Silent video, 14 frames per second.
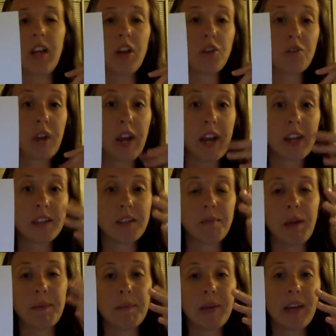to get grays. I
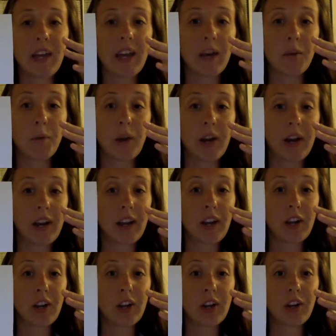might be wearing
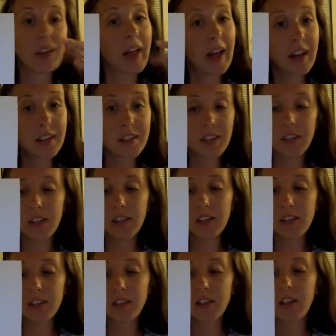
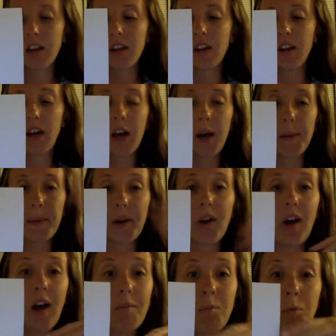glasses, and I'll
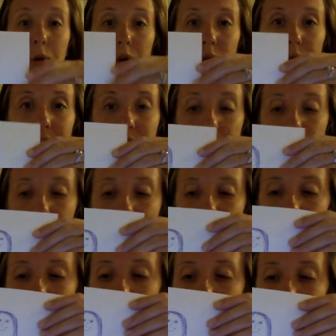have more
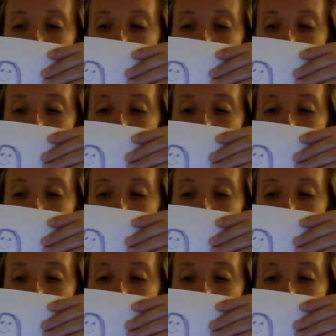wrinkles.